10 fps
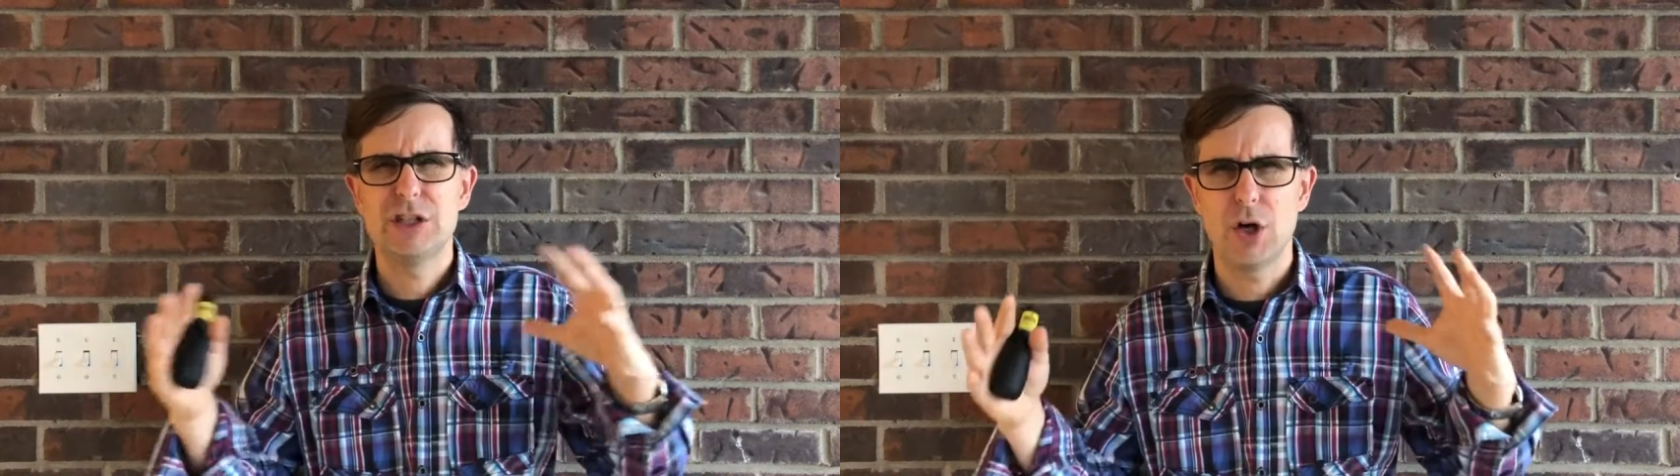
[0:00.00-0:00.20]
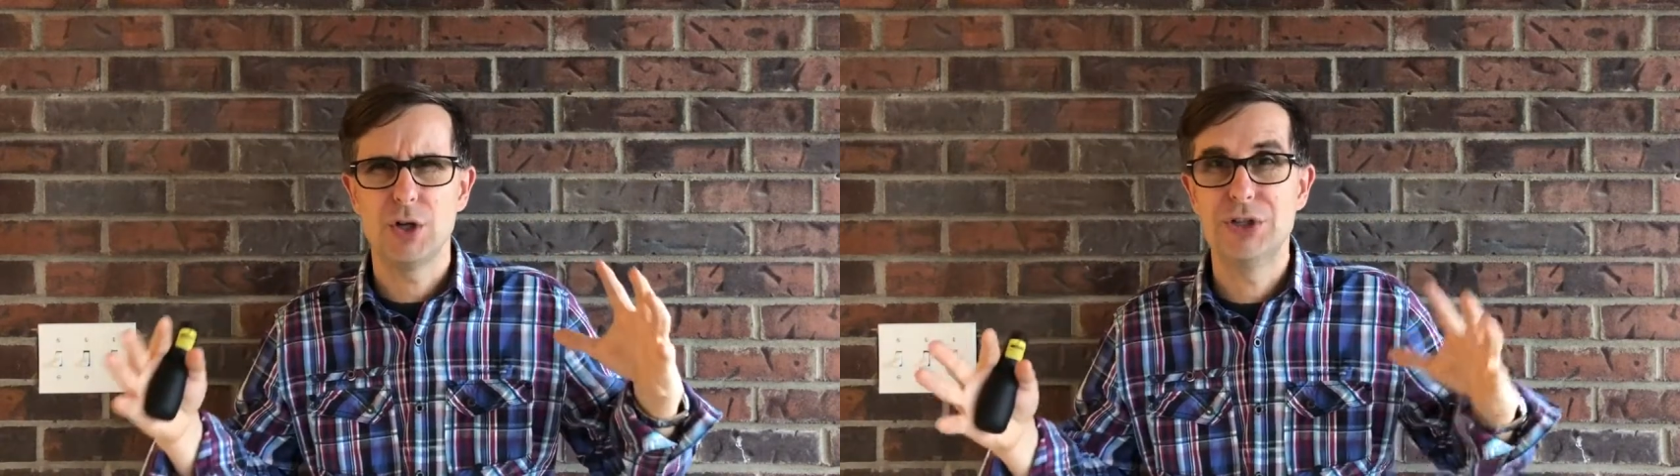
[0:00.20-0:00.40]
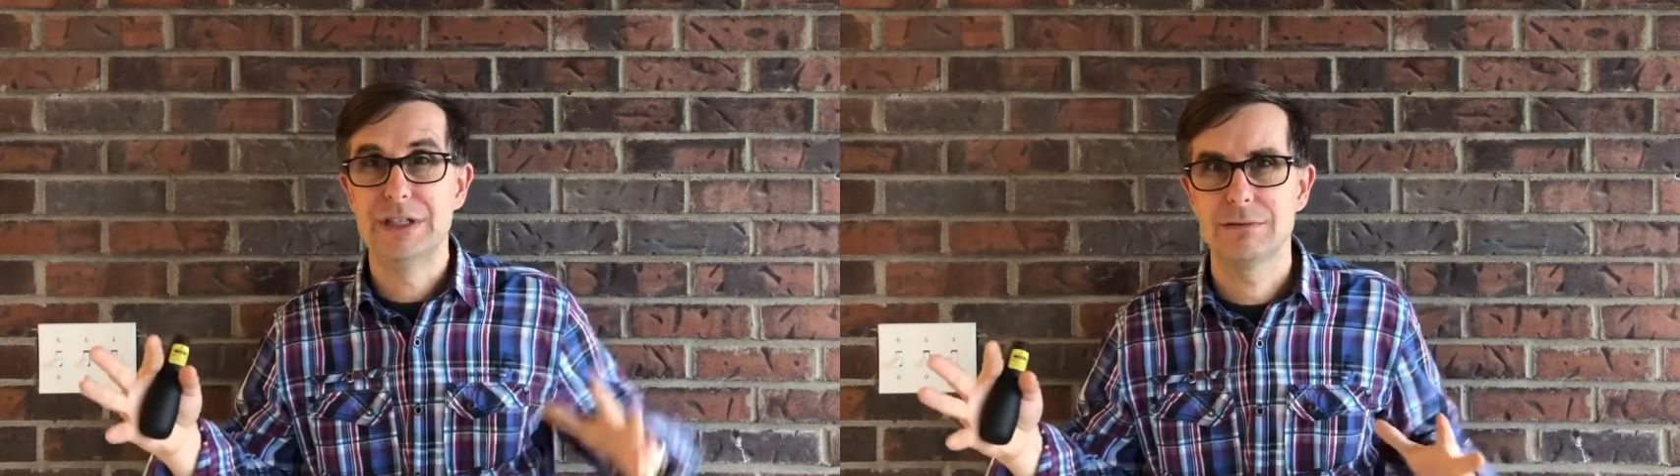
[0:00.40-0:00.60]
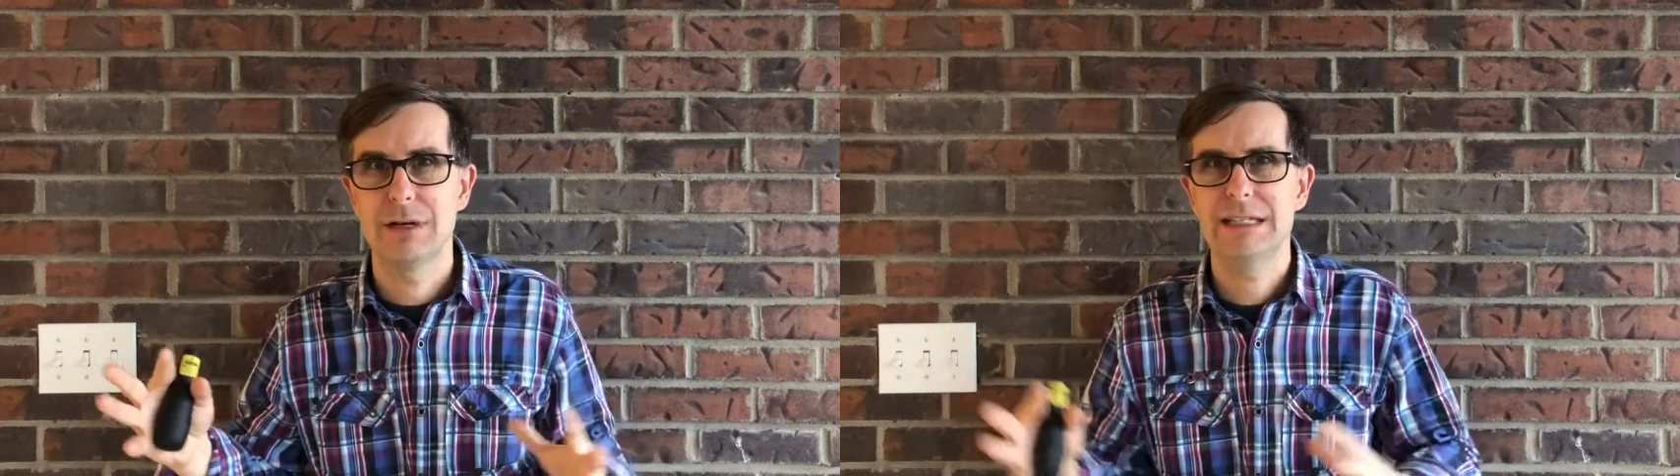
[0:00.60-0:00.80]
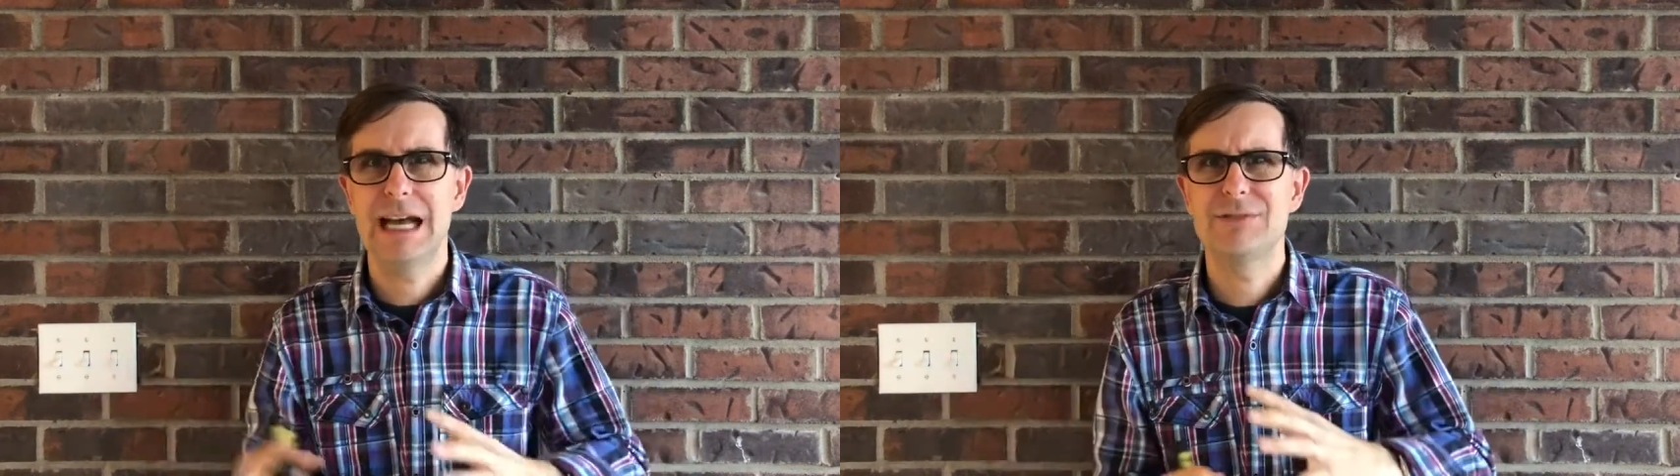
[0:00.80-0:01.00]
called it,
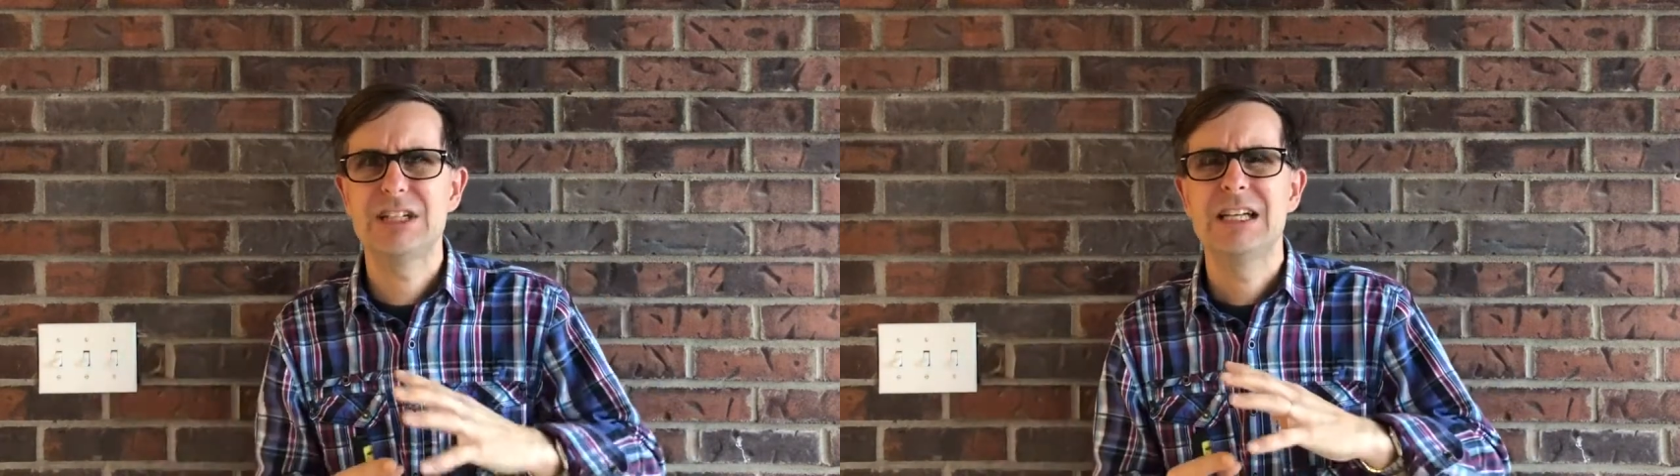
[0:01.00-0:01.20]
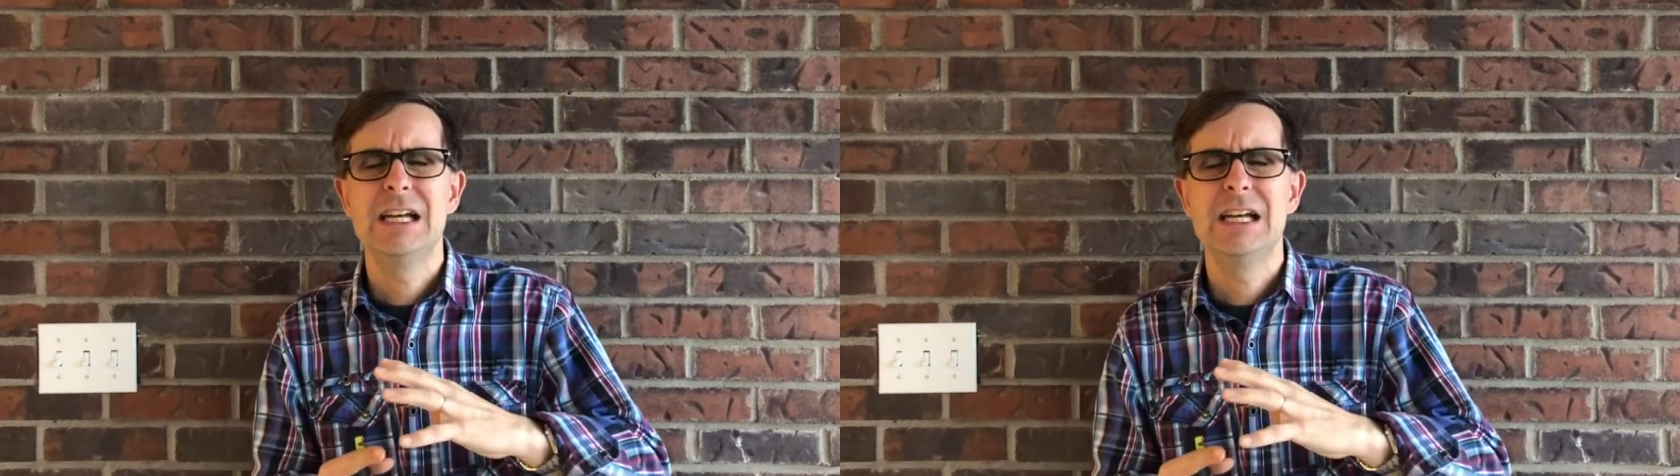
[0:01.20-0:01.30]
right? Having